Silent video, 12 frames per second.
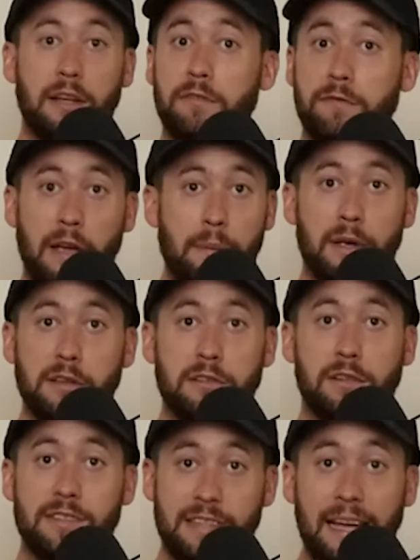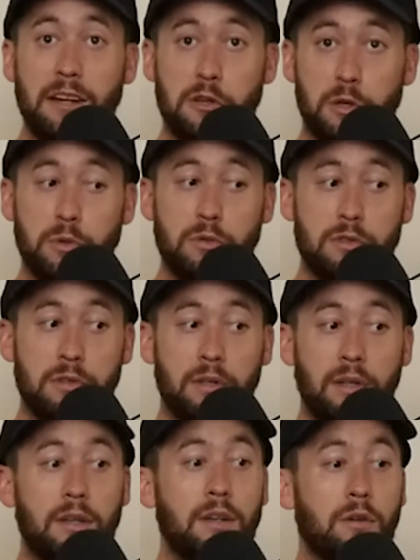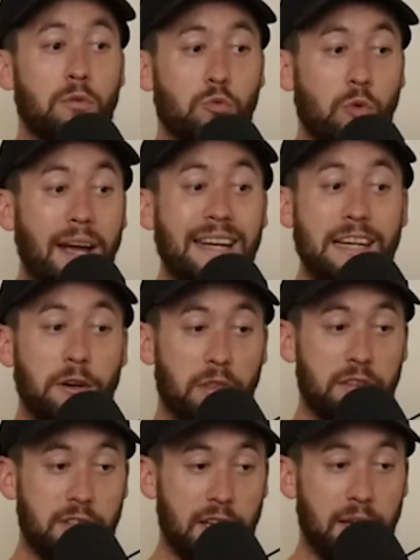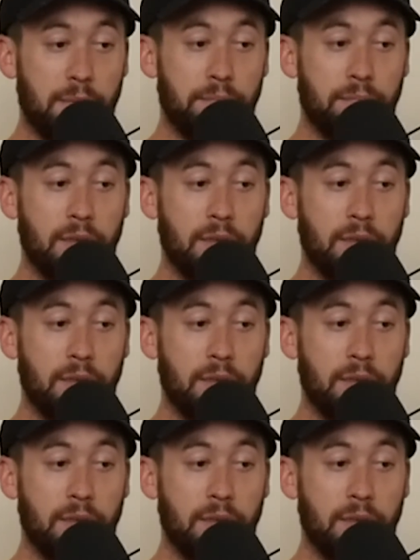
and famous sand dunes right near the sea,